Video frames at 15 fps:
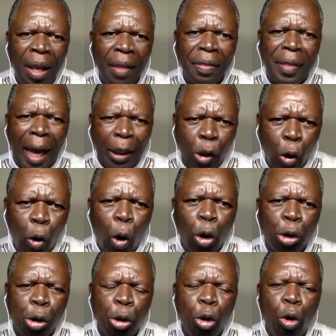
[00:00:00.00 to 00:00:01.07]
that
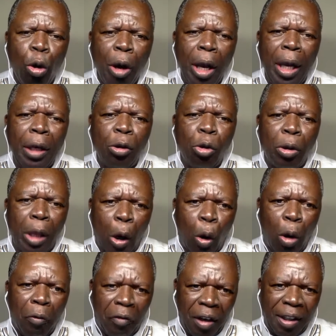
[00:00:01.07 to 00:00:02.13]
got you into the
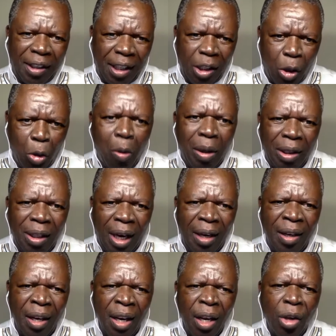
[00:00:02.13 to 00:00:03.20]
conflict situation.
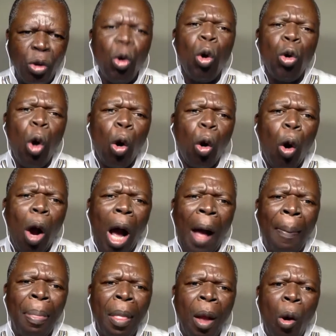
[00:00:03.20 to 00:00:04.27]
You no longer
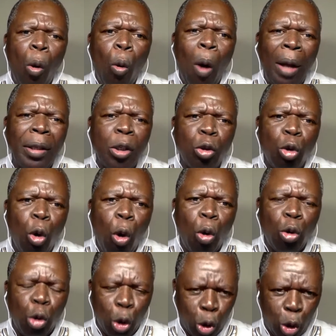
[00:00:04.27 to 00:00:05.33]
want
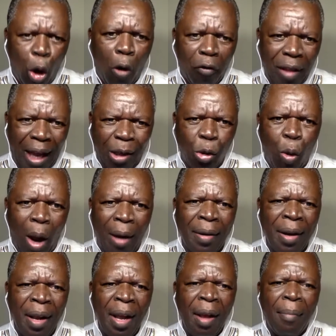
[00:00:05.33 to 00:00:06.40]
to solve that one.
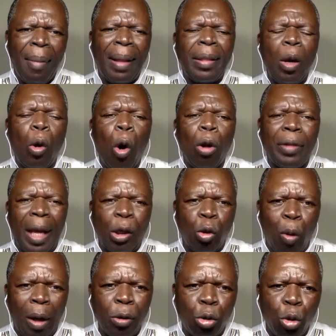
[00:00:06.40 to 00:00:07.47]
But the goal that you
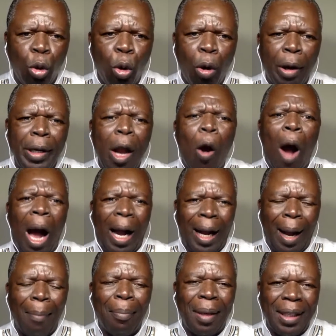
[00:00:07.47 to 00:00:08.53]
want to now
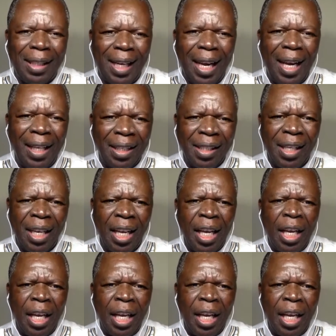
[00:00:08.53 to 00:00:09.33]
accomplish is